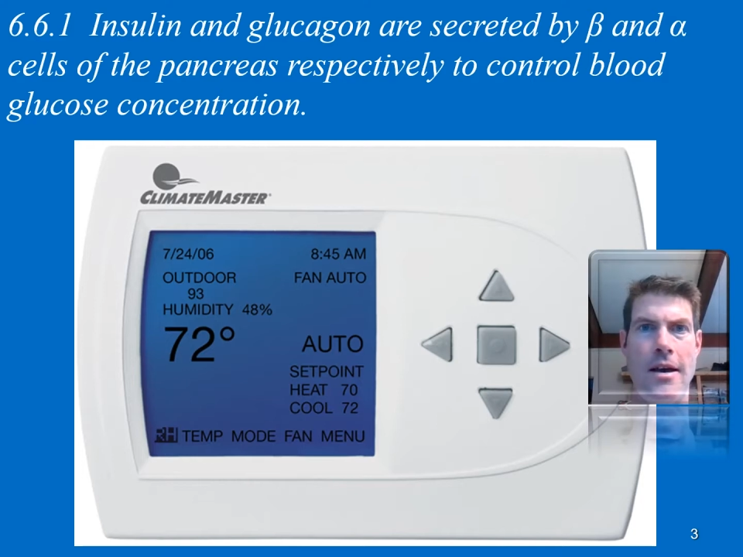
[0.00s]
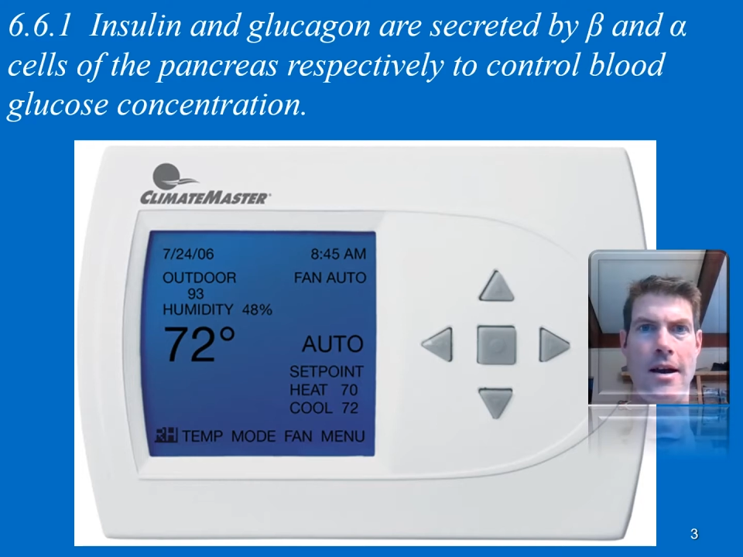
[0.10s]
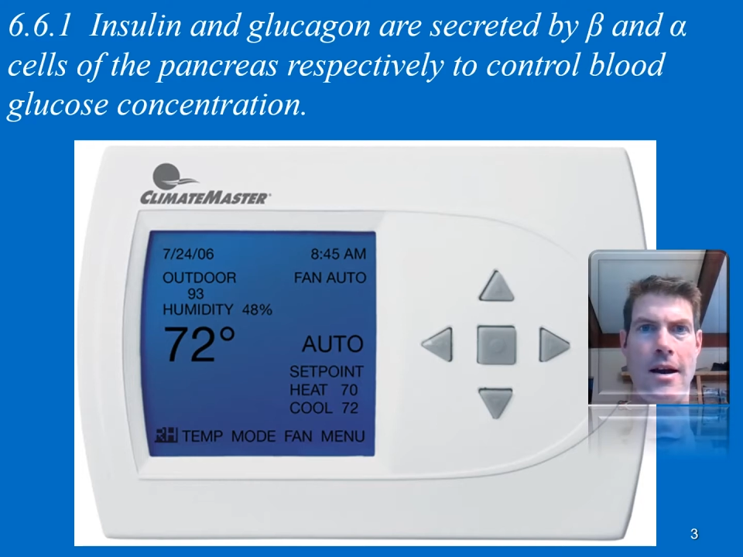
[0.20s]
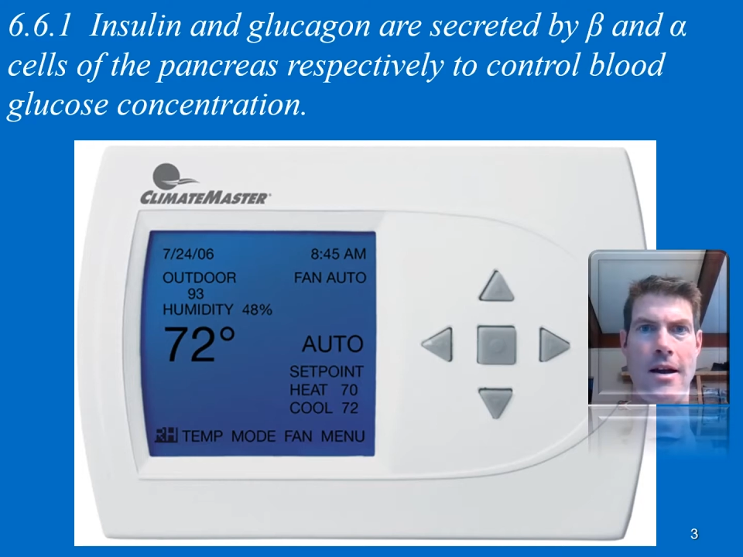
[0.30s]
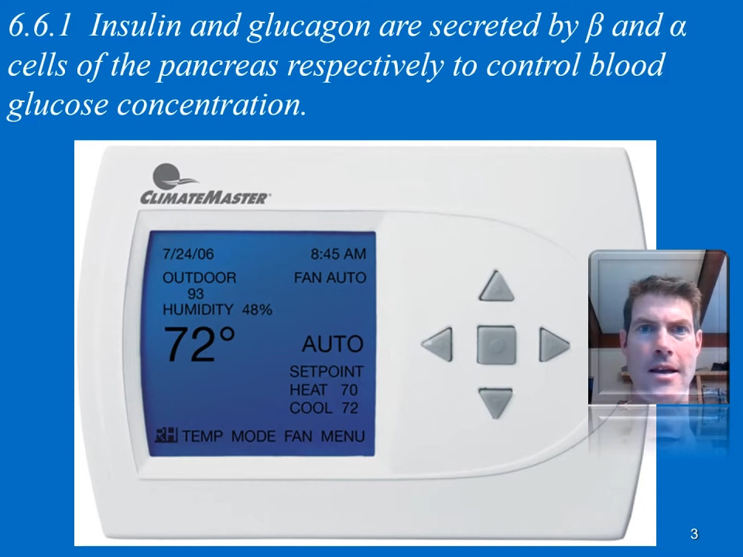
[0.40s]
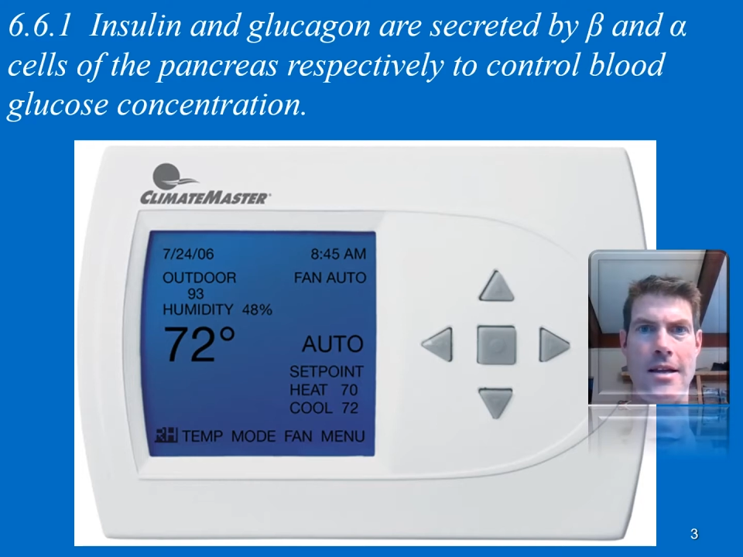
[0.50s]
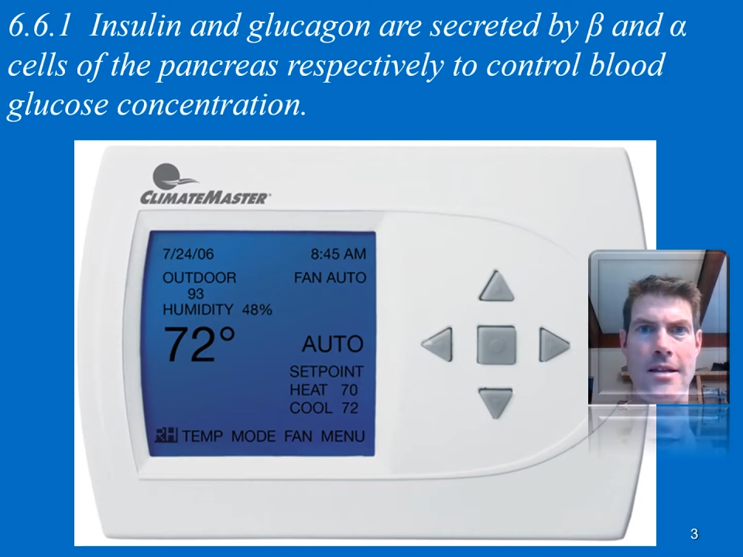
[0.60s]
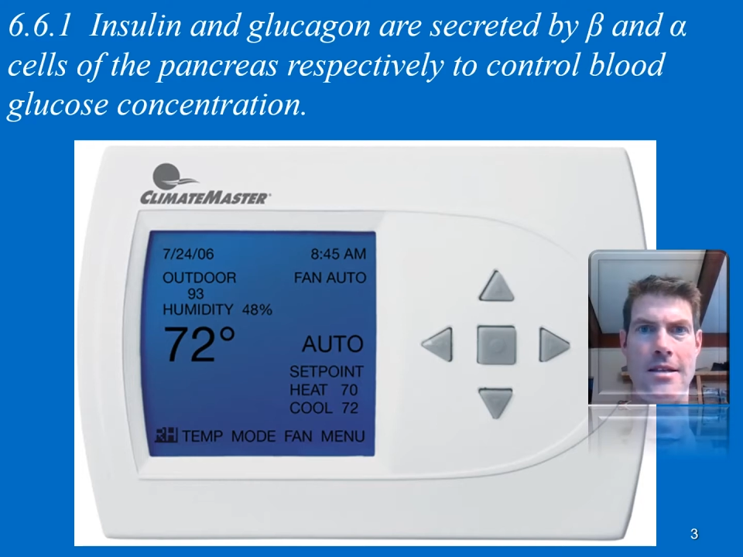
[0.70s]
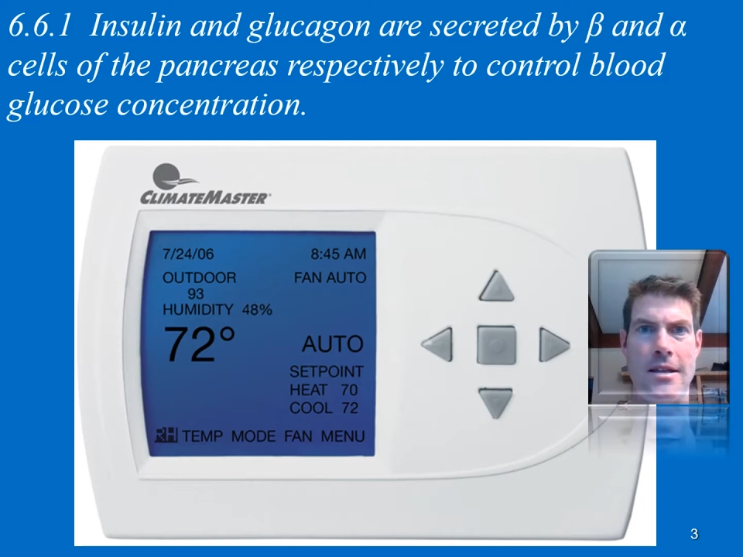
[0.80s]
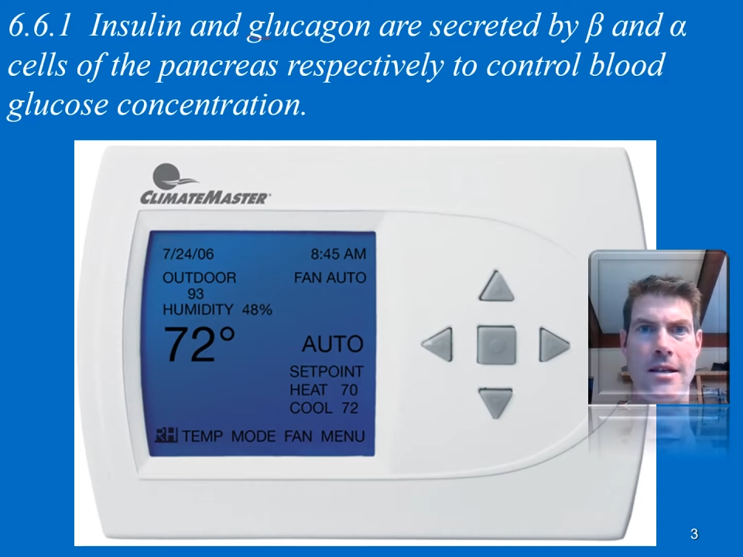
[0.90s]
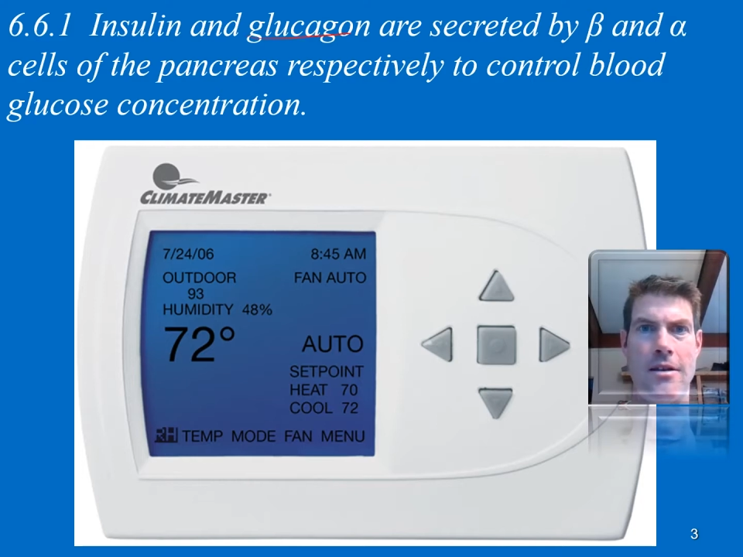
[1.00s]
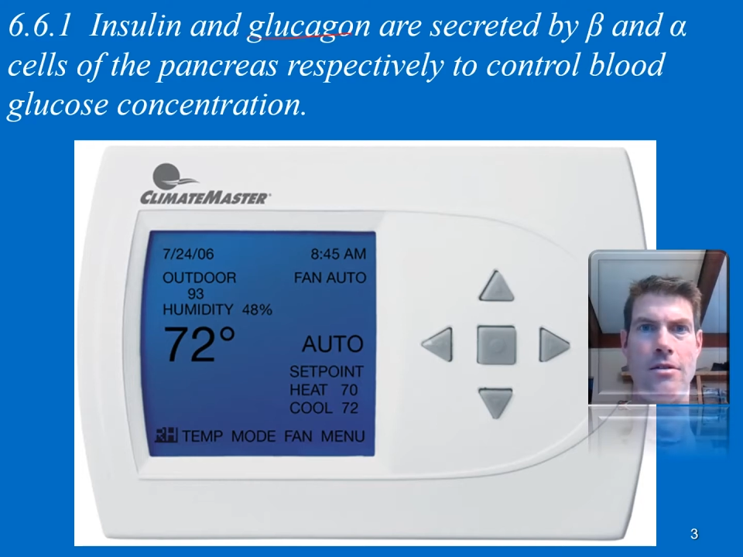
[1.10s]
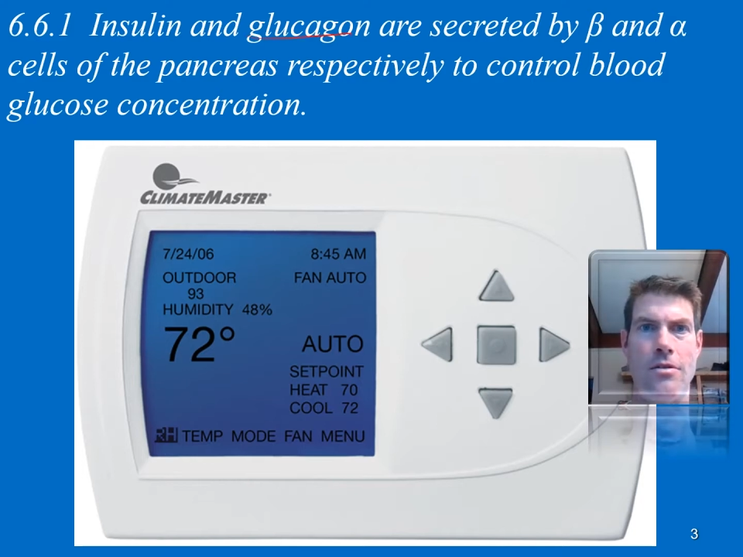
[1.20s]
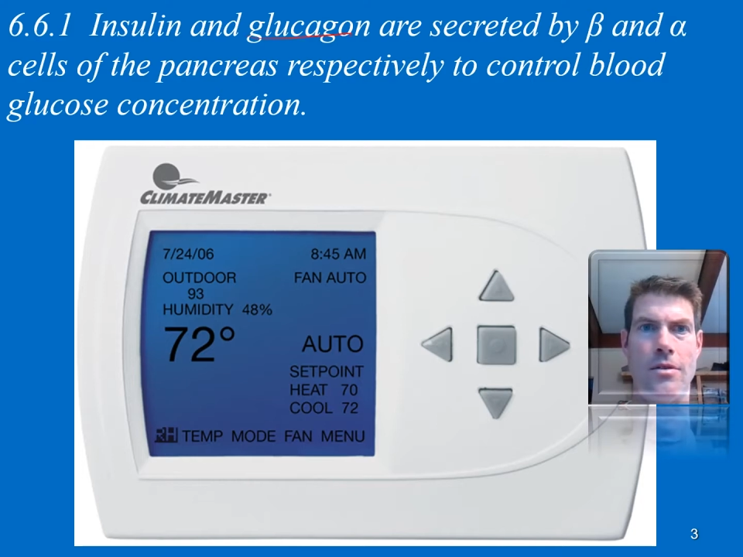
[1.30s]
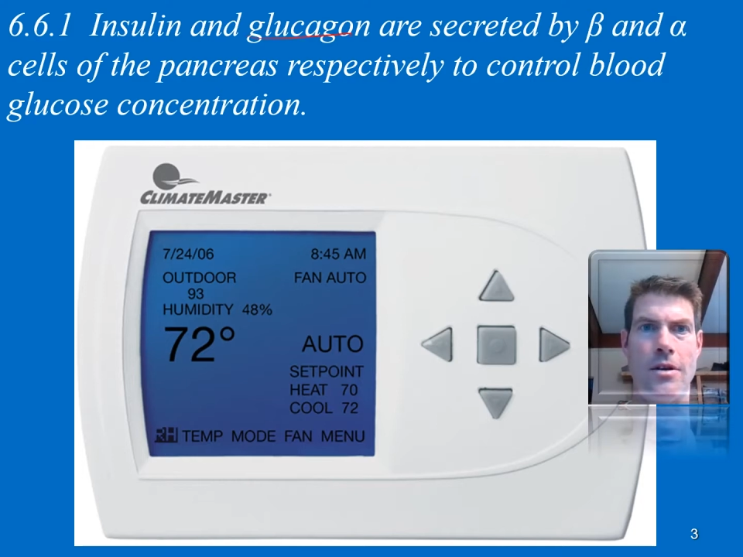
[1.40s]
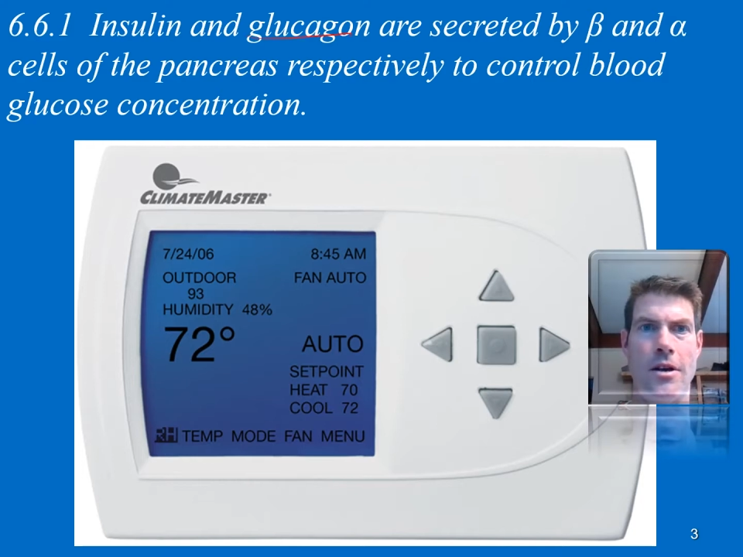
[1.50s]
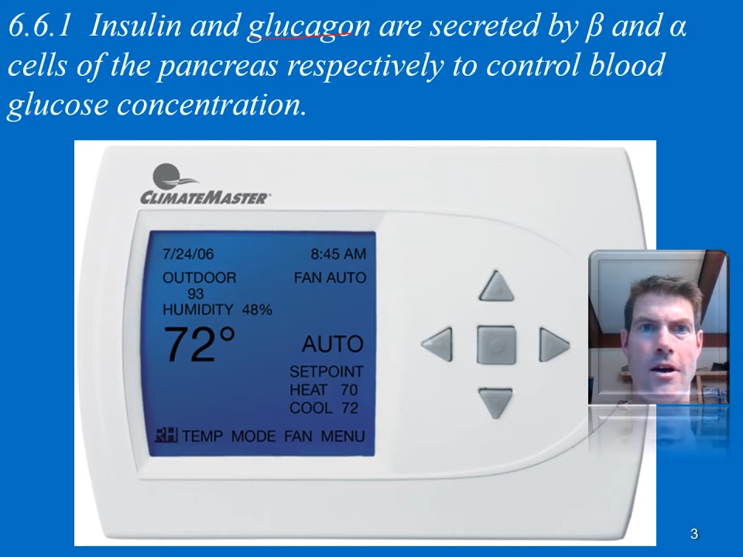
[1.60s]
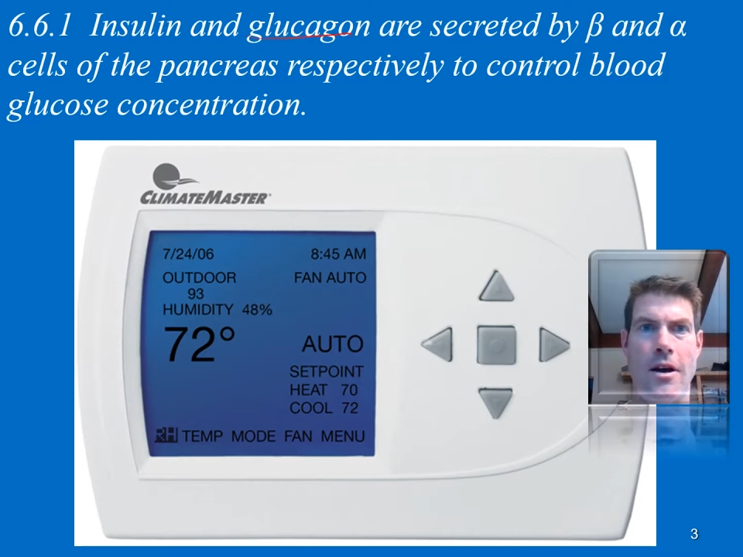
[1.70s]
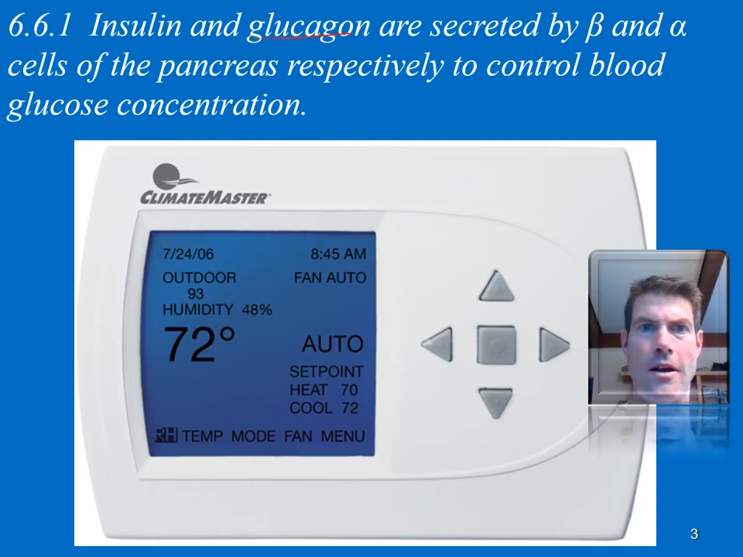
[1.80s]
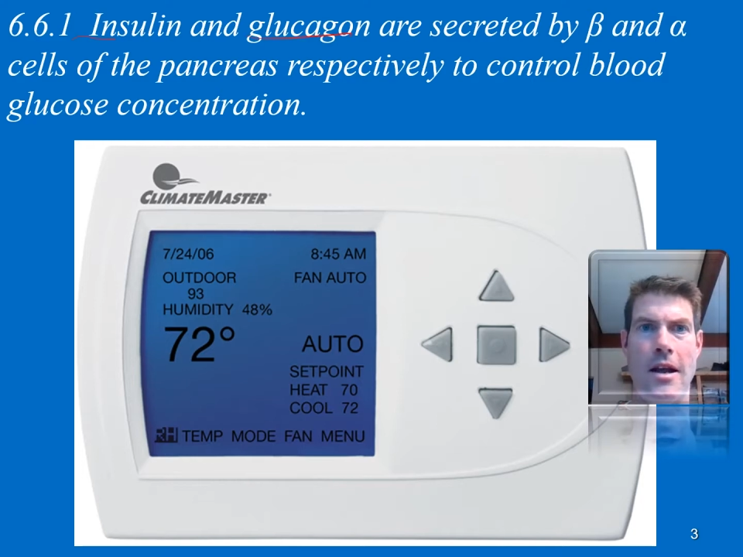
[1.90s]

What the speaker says: insulin and glucagon,